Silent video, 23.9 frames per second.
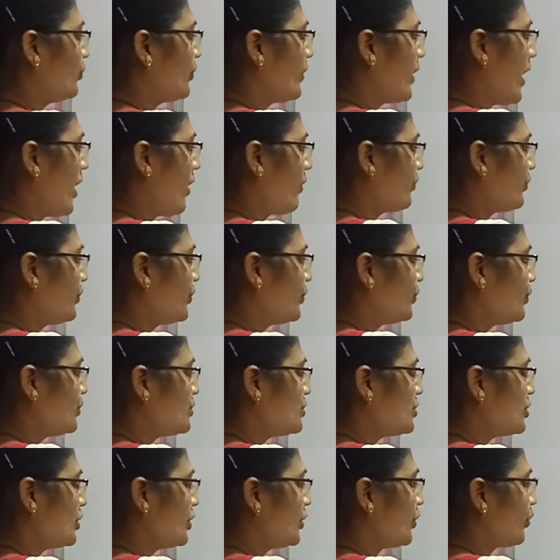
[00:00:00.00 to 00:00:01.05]
We have
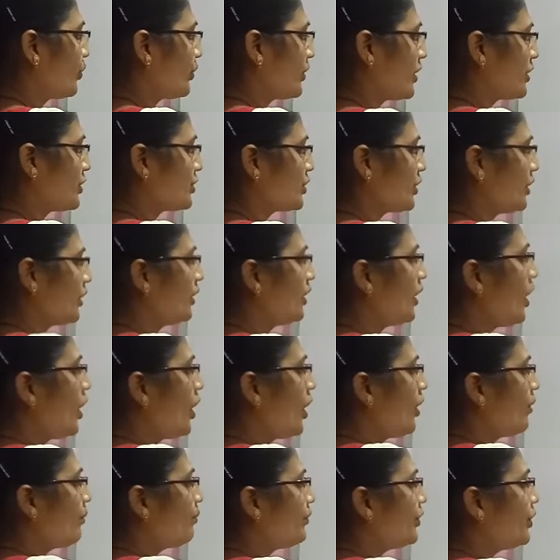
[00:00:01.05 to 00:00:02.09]
used the notation
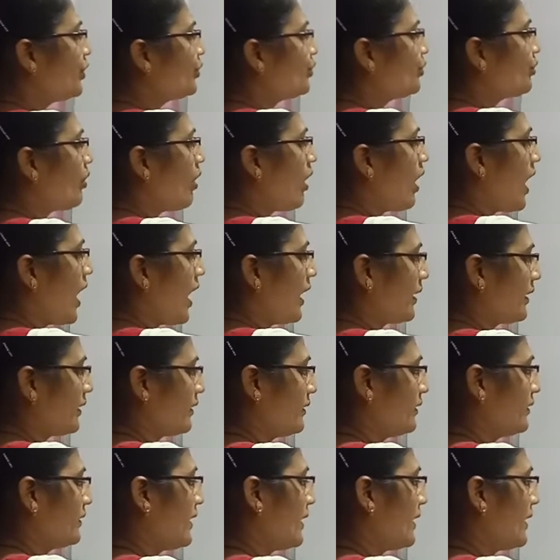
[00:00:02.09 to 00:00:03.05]
mu r,